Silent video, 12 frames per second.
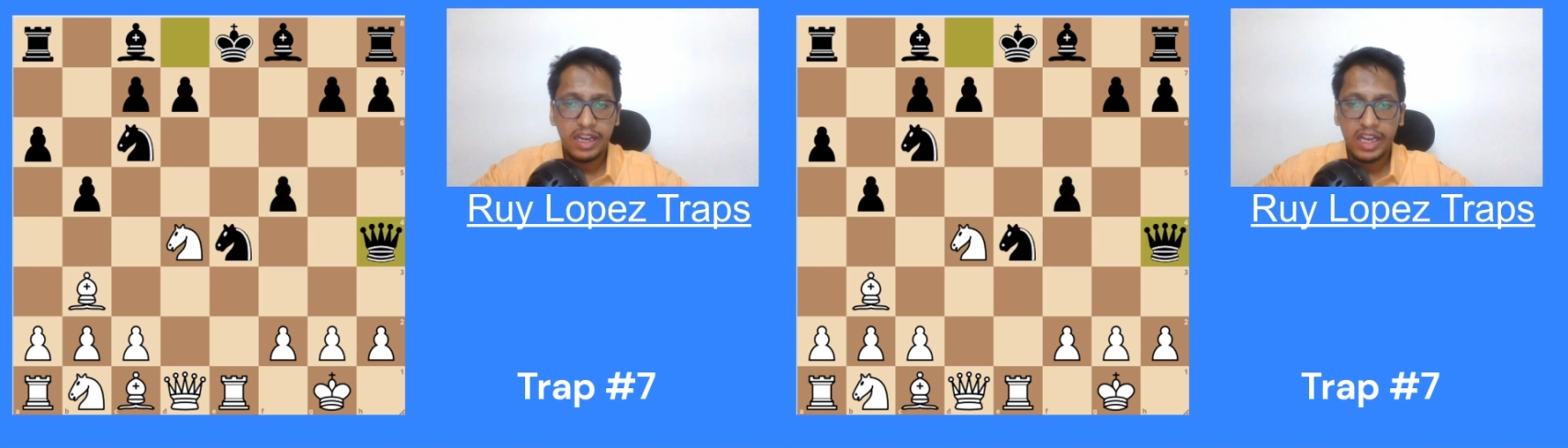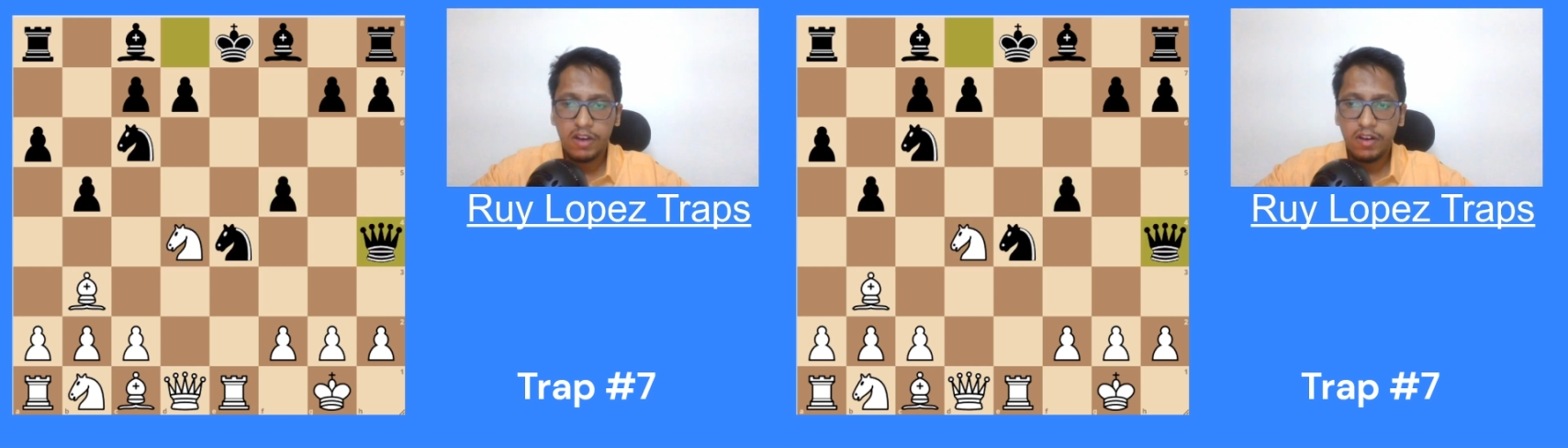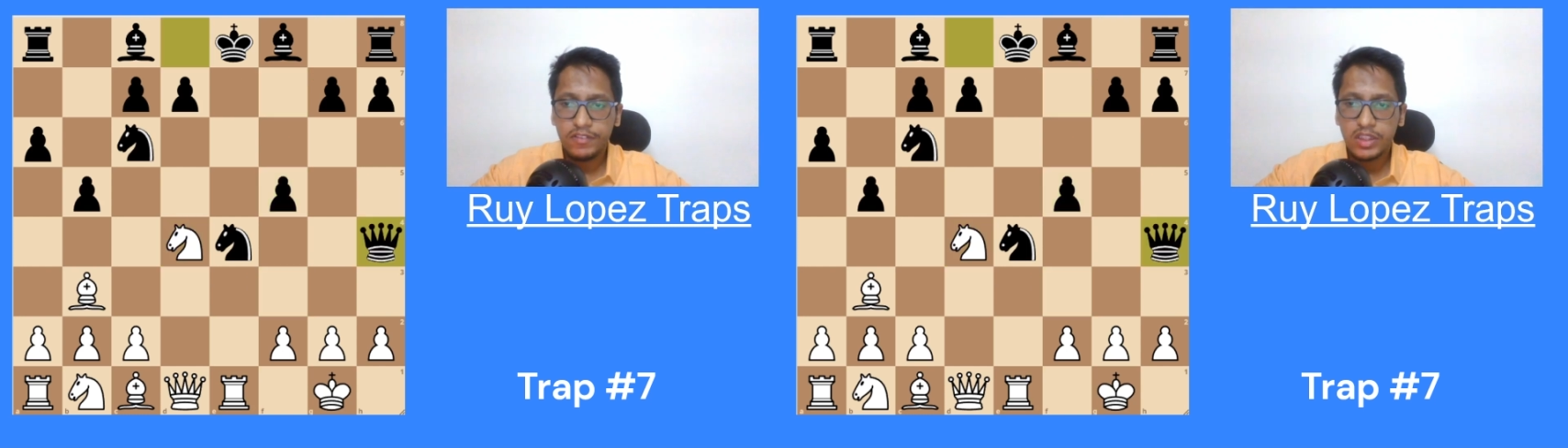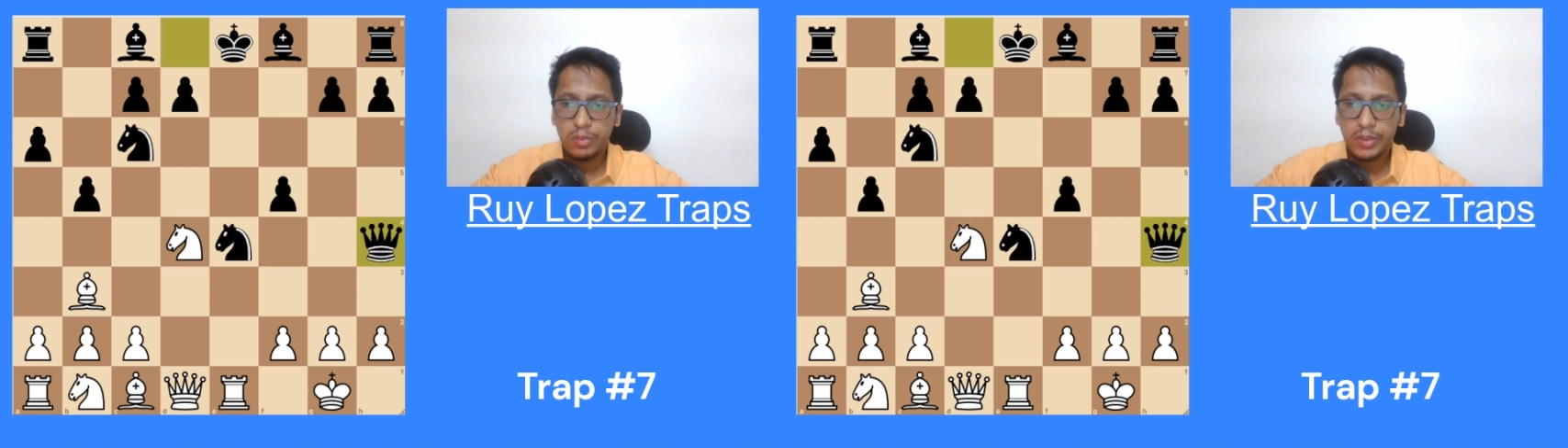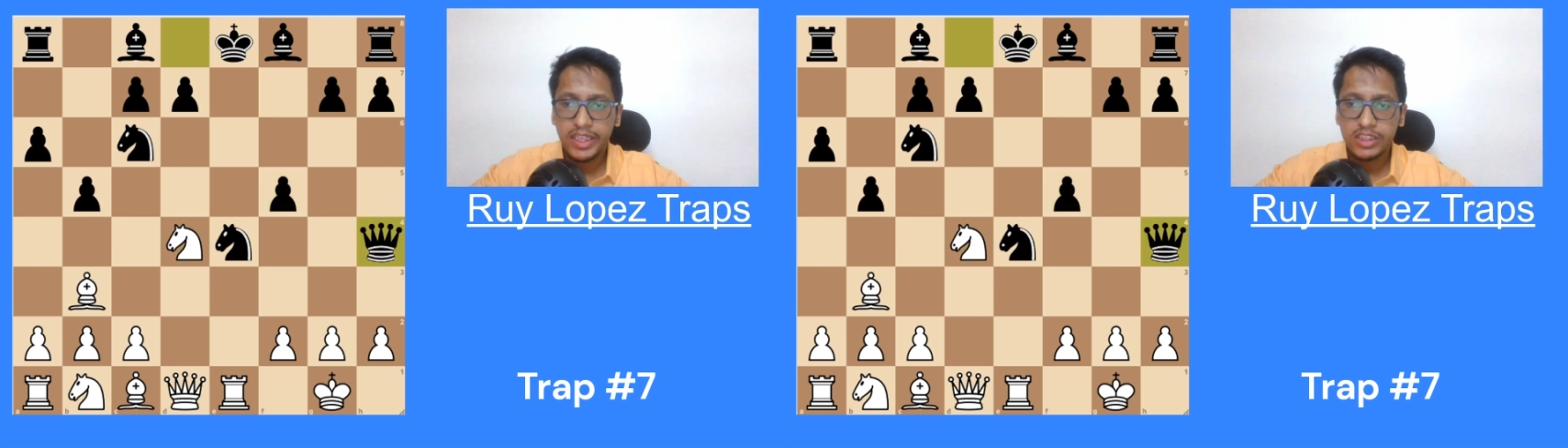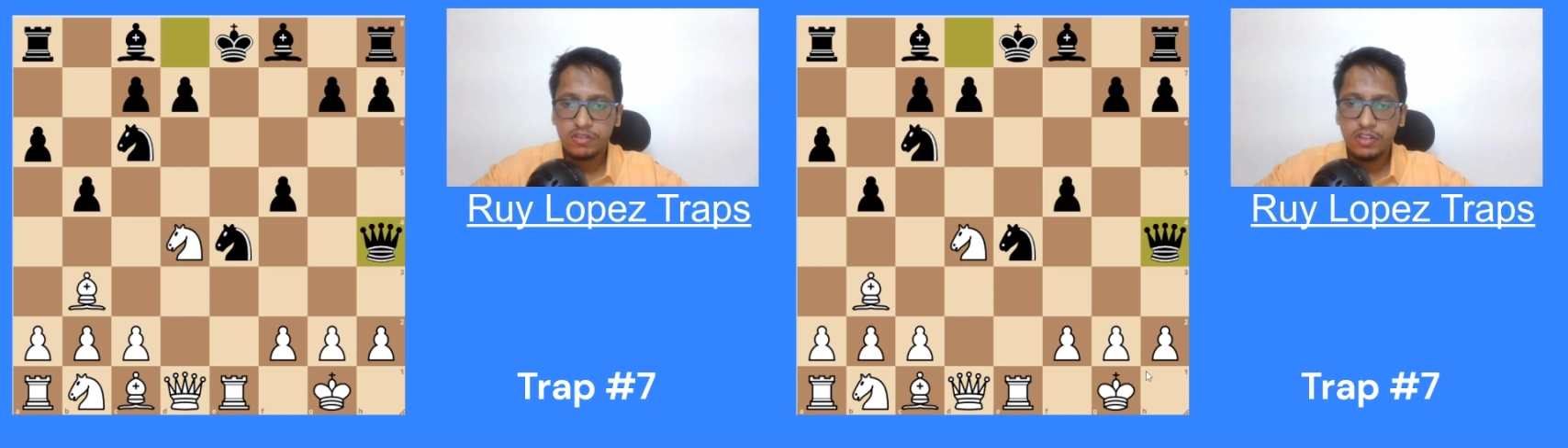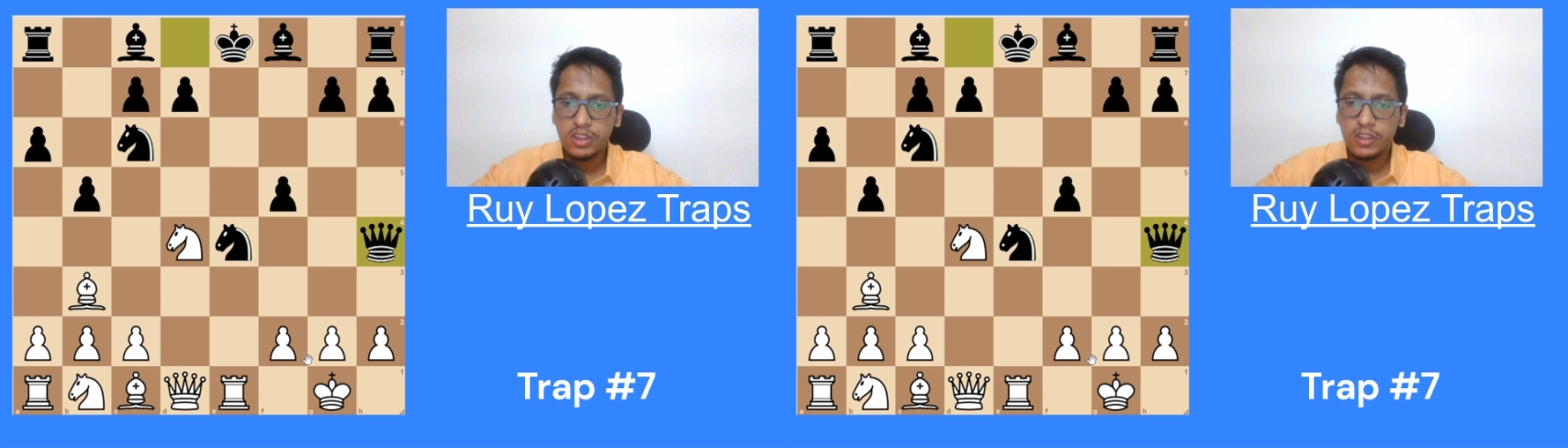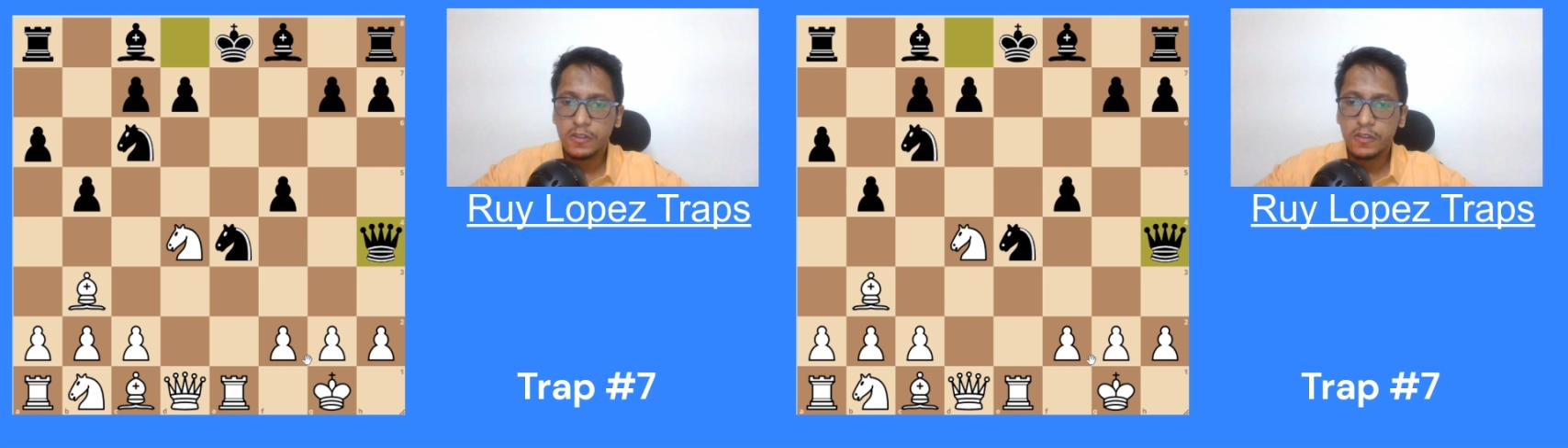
And now after queen h4,